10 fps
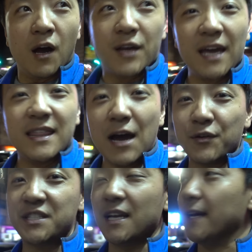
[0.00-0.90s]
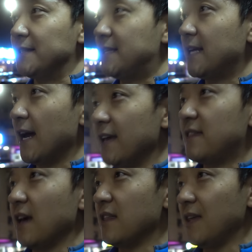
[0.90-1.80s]
Okay, that was nice. I,
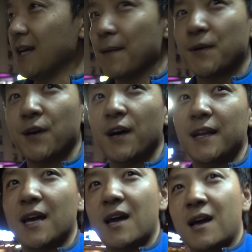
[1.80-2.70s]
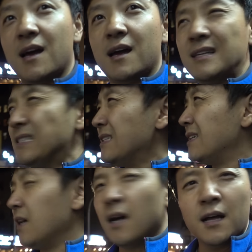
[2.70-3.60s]
I think I'm good.
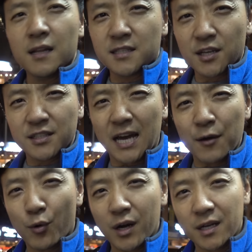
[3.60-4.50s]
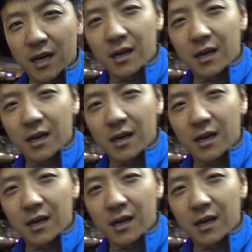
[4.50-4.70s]
Let's go to Taiwan.